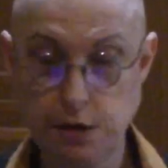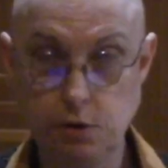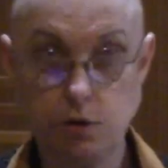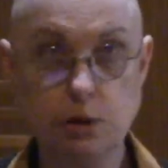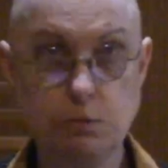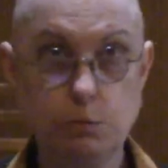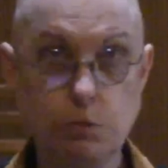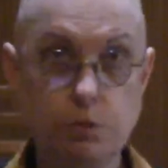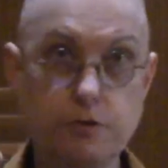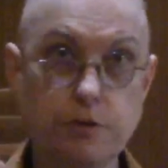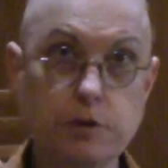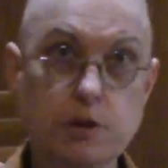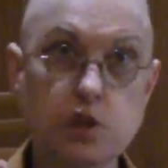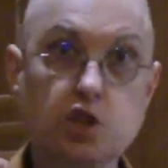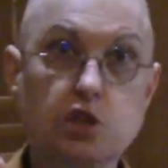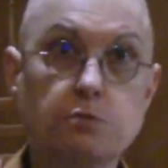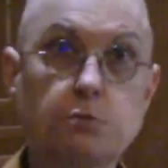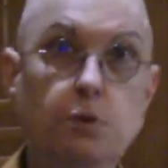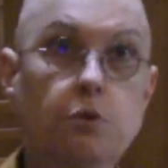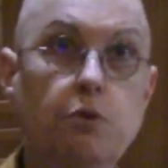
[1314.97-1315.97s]
You can move very
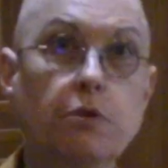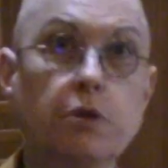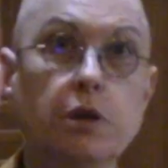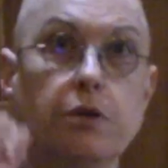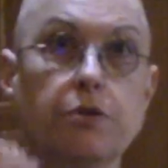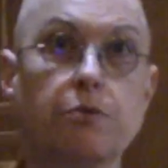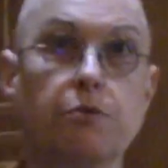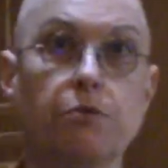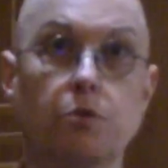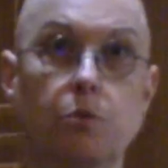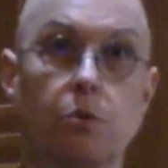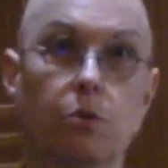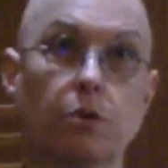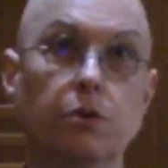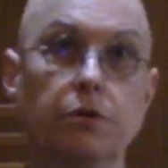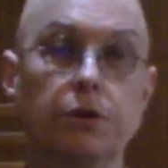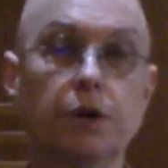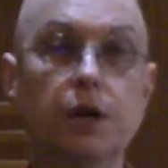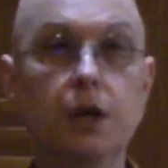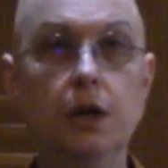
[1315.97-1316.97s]
smoothly through the
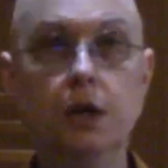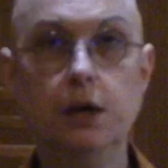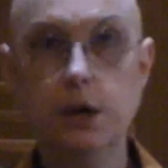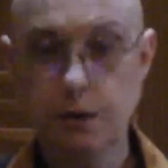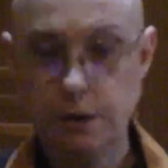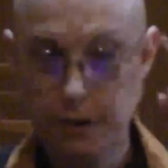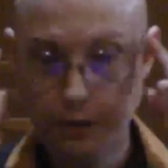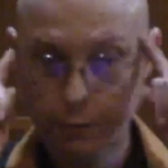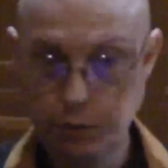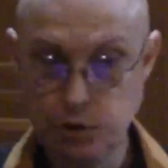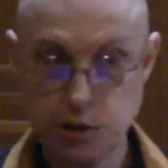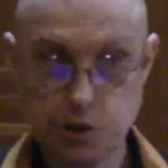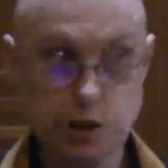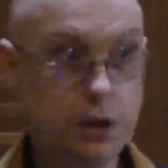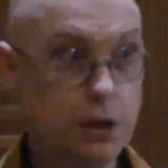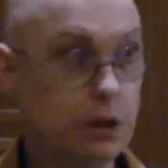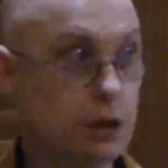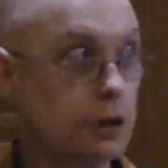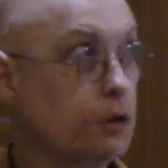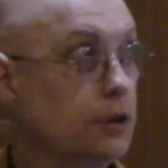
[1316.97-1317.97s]
world if we
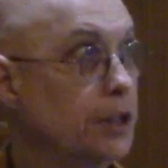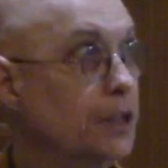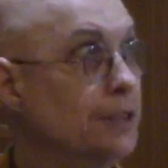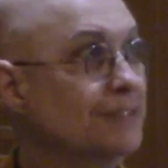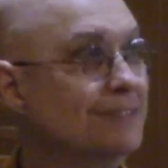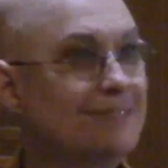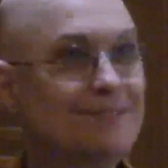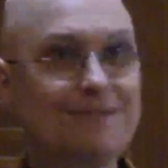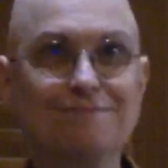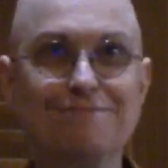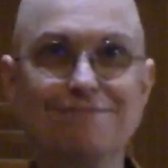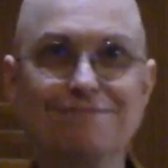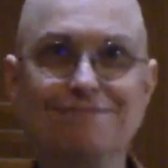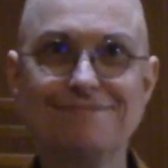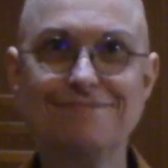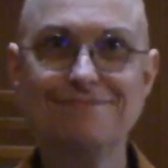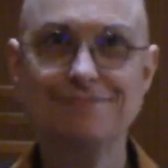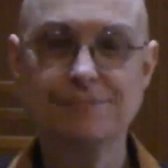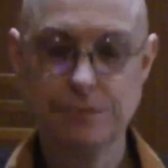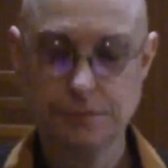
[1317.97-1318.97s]
see clearly,
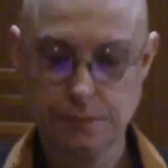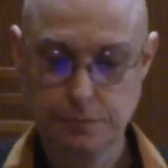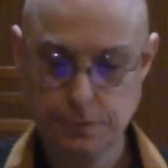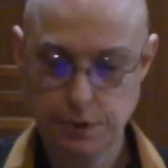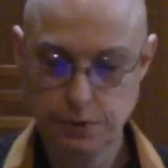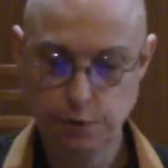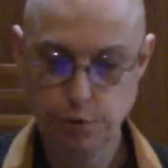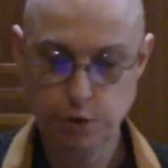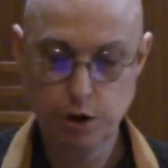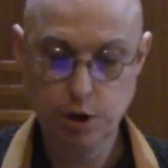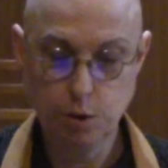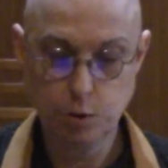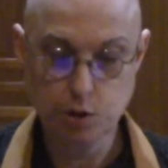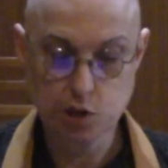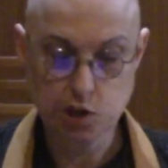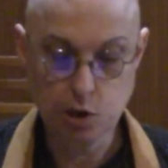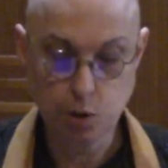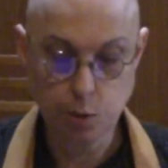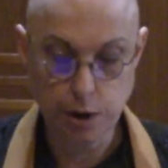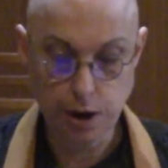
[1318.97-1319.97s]
if we know
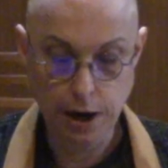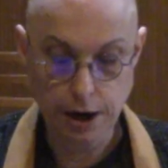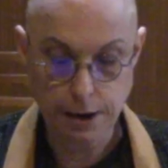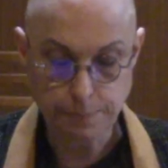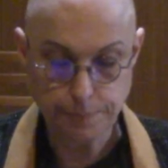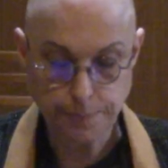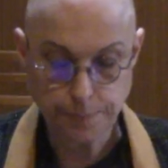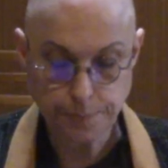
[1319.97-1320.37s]
what's going on.